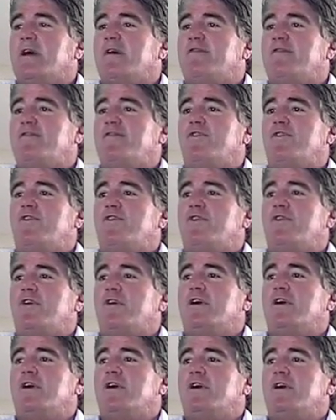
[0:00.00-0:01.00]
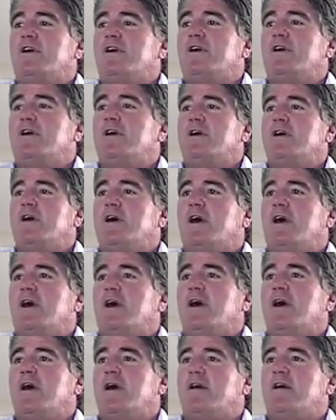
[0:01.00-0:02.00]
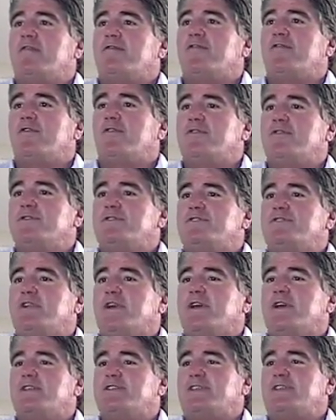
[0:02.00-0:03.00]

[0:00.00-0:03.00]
for a